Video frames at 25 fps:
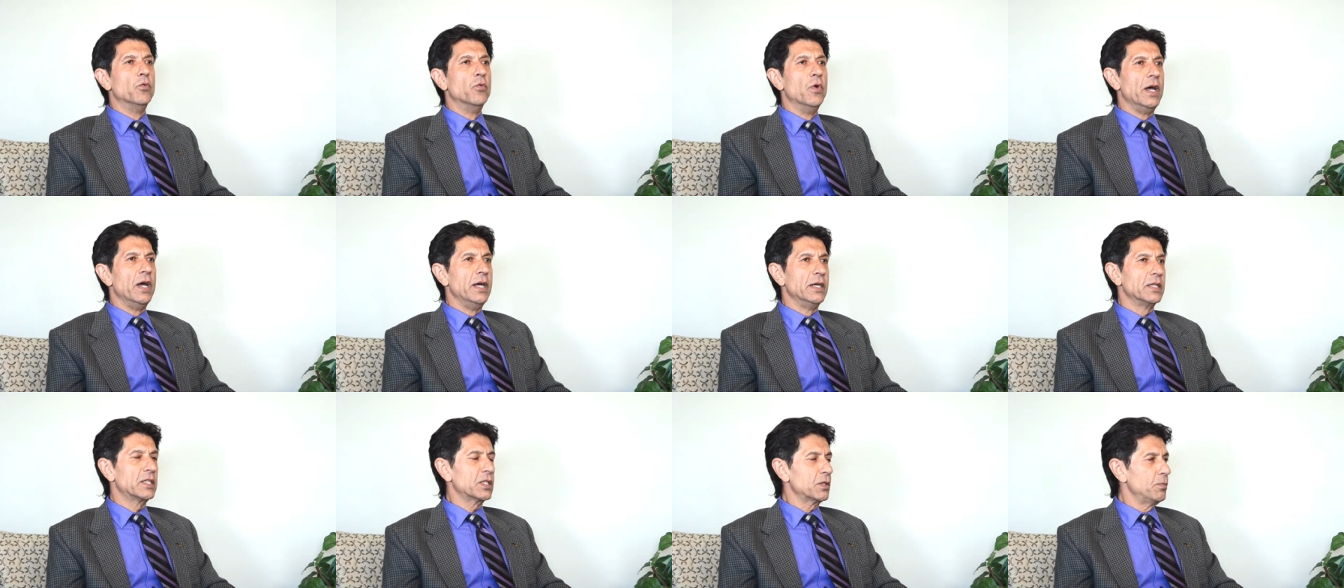
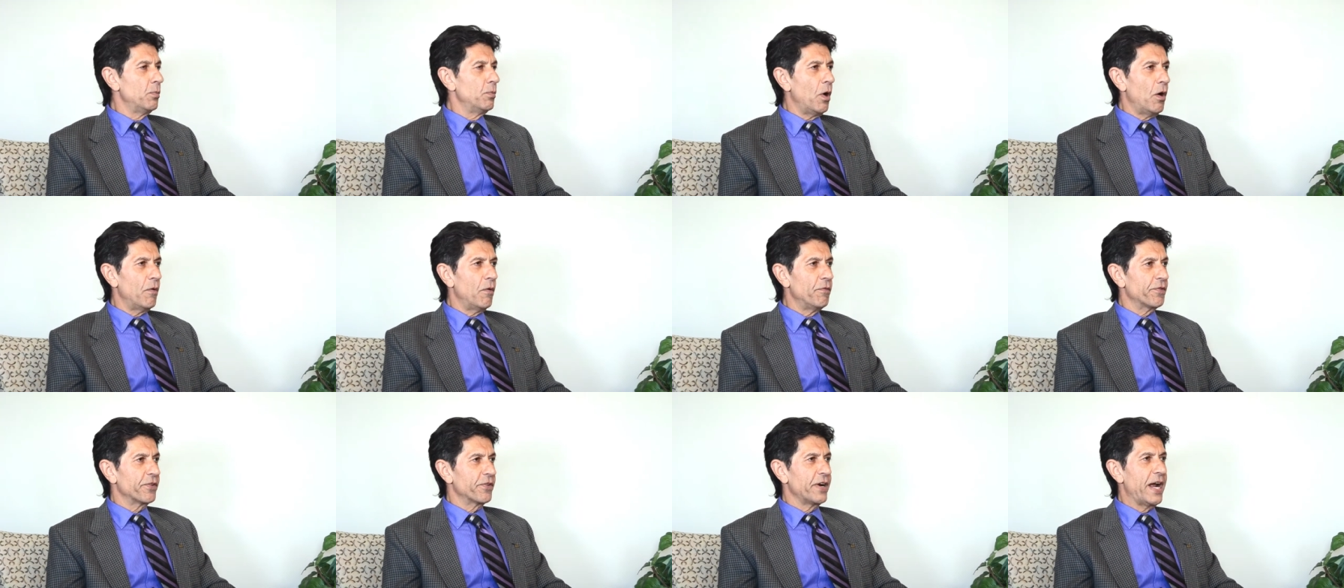a
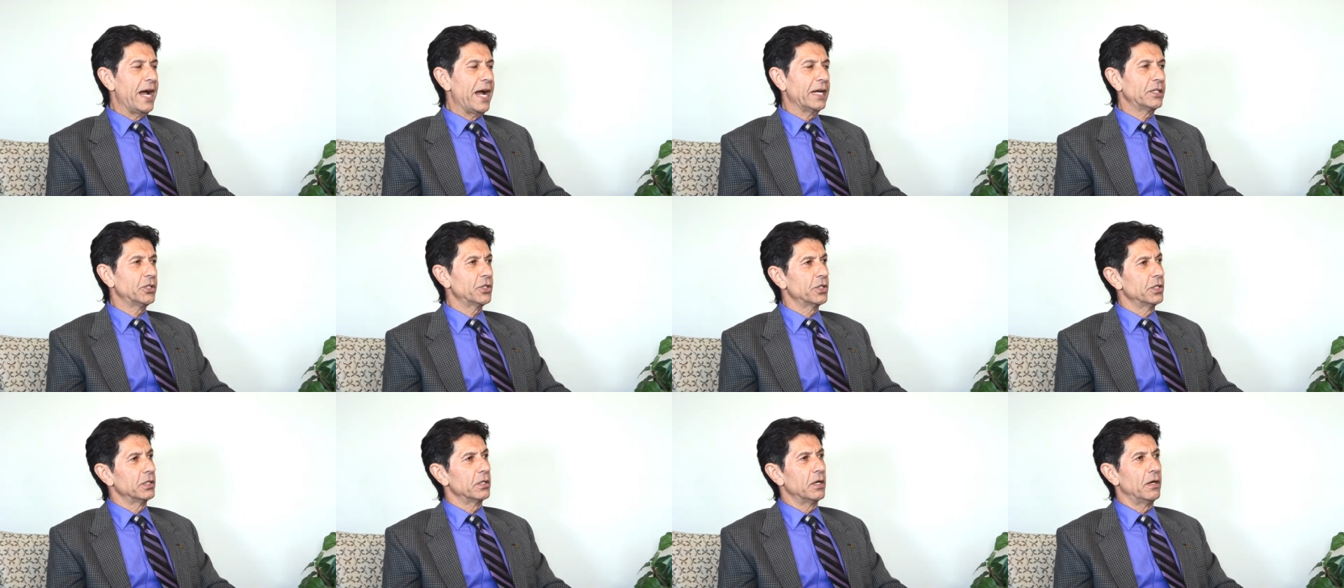small
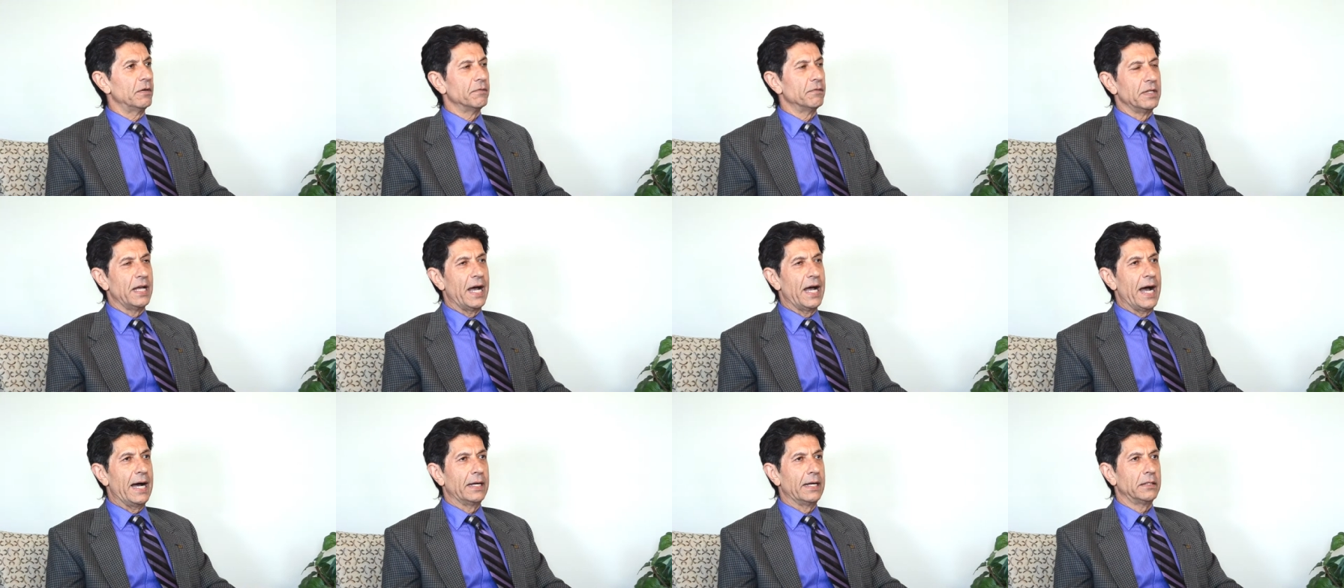fraction of
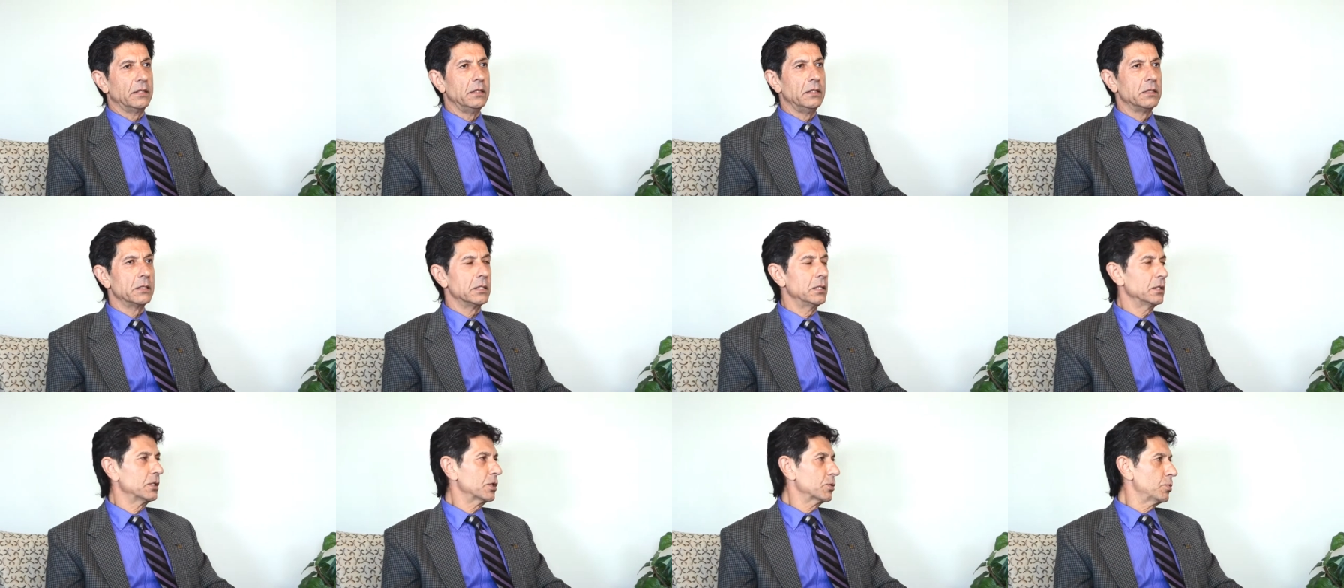that is
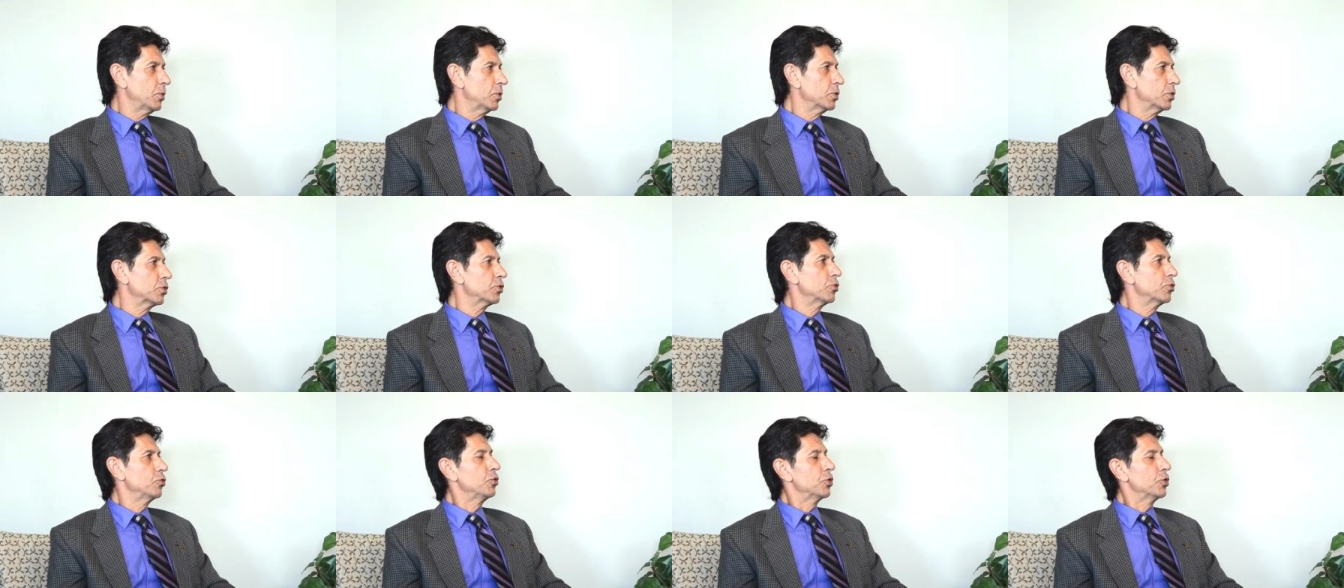exports
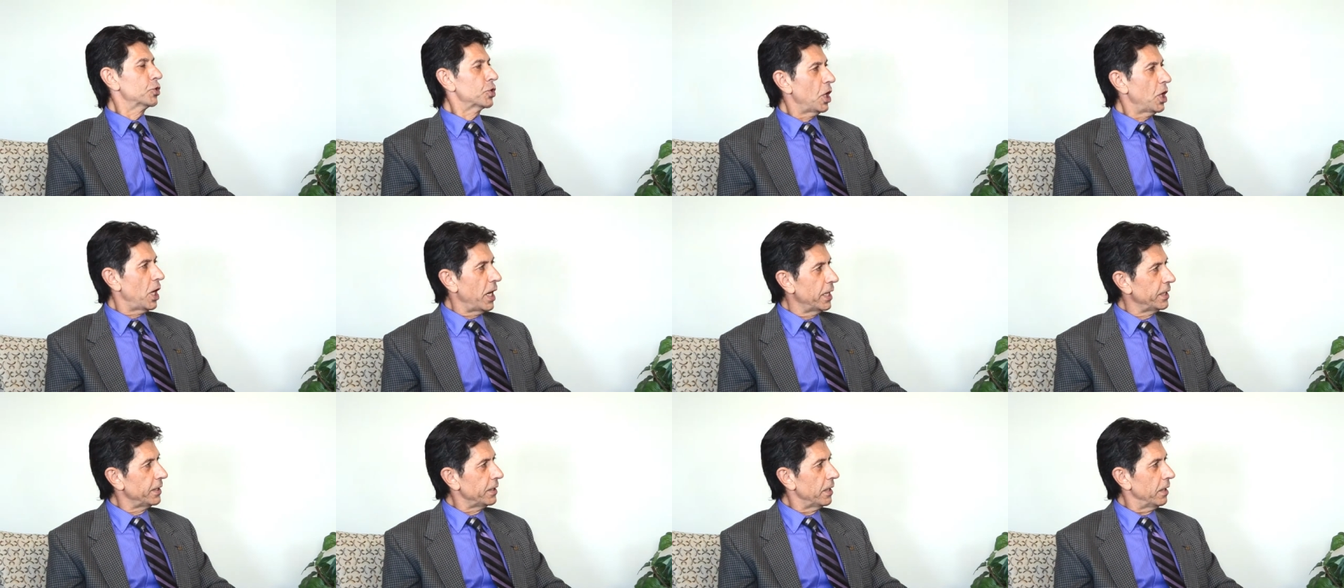to
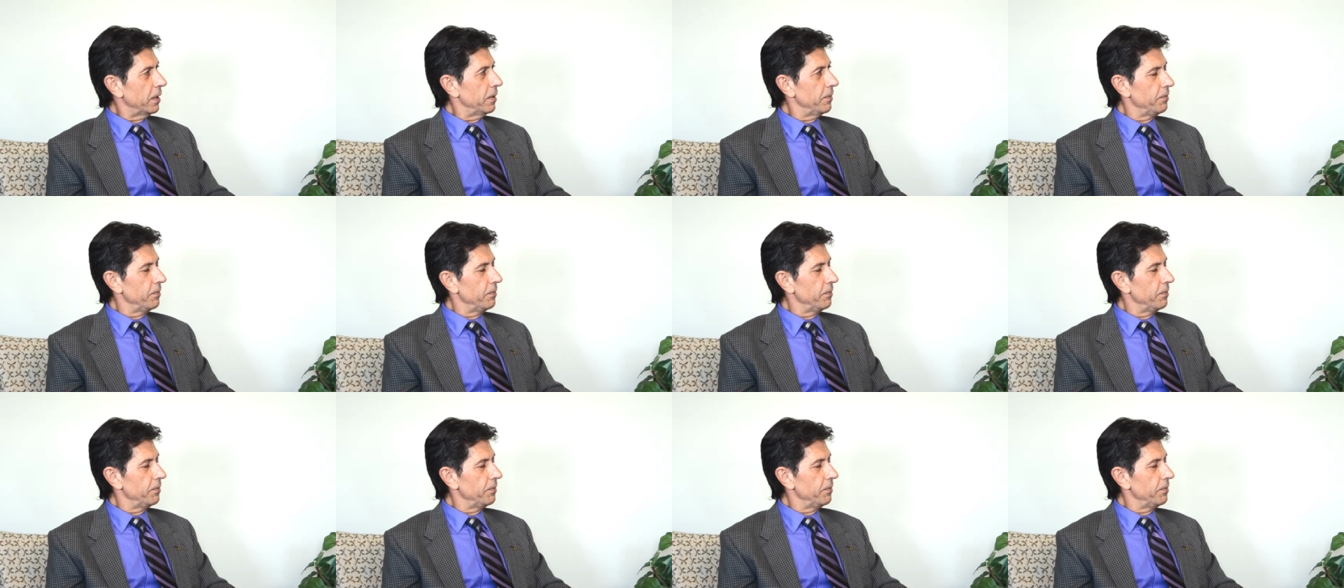China.